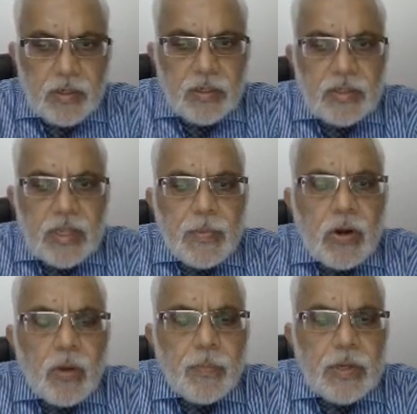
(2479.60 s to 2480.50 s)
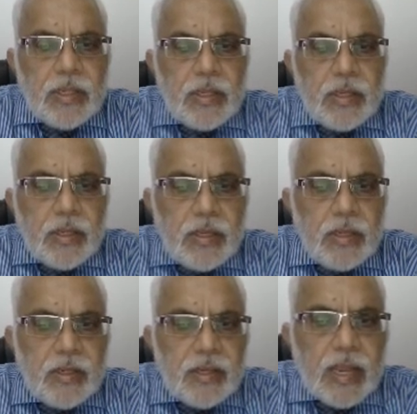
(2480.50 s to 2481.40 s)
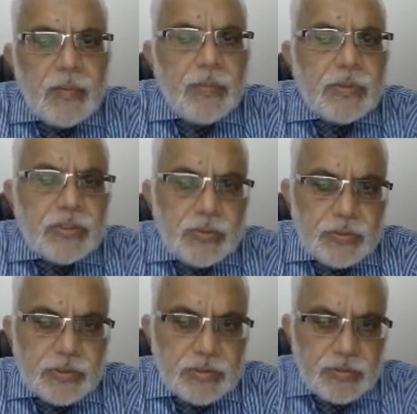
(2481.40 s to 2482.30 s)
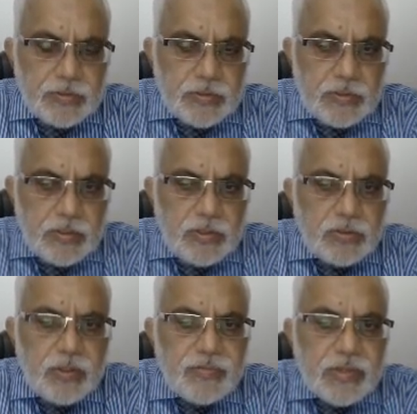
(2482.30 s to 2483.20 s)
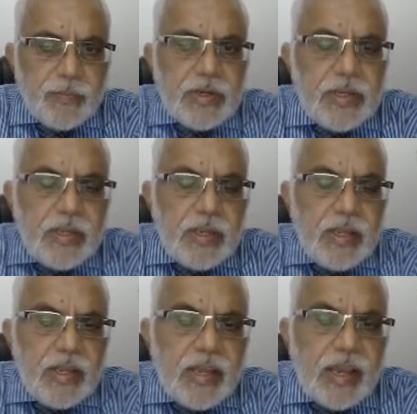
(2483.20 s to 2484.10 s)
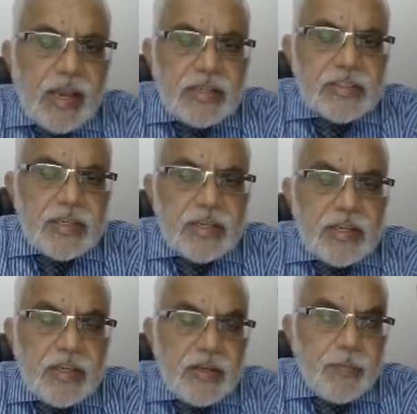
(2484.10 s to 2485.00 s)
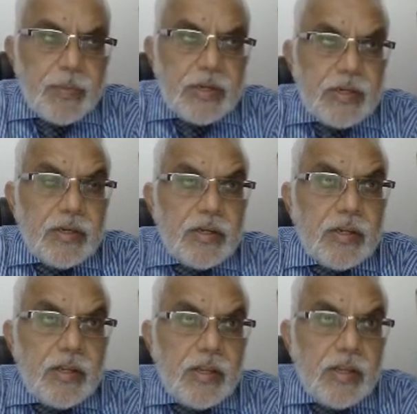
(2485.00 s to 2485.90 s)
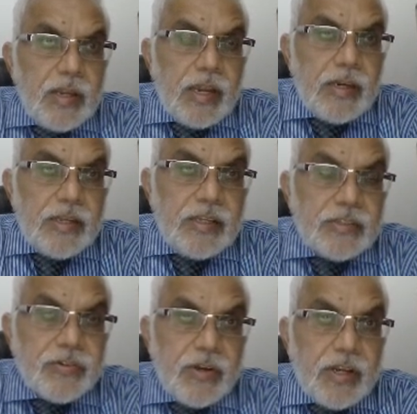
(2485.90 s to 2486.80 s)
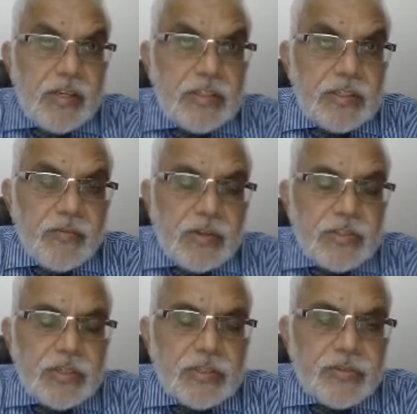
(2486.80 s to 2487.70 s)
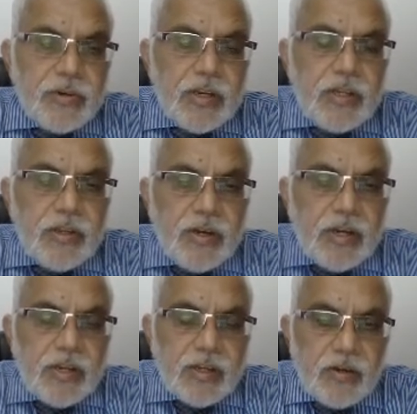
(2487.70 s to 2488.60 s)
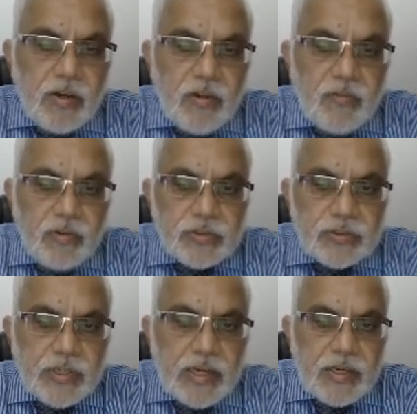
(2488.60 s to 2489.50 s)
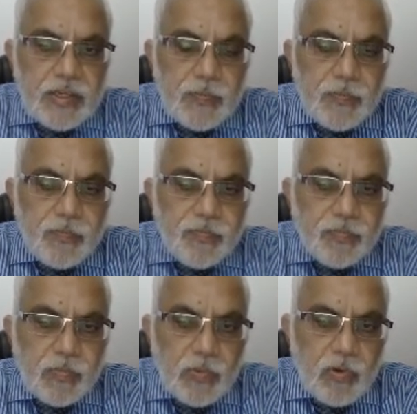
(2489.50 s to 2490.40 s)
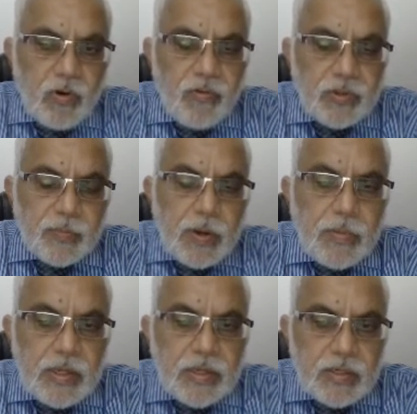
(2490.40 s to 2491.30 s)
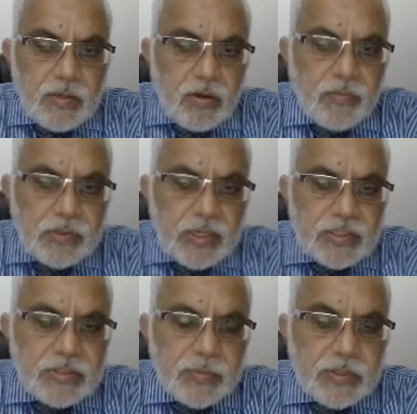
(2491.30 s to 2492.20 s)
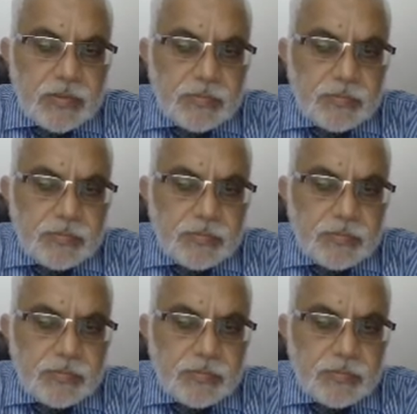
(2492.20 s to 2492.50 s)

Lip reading: The monopoly can be misused. So if somebody has a patent and his invention is really critical for society or for the public or for the customer,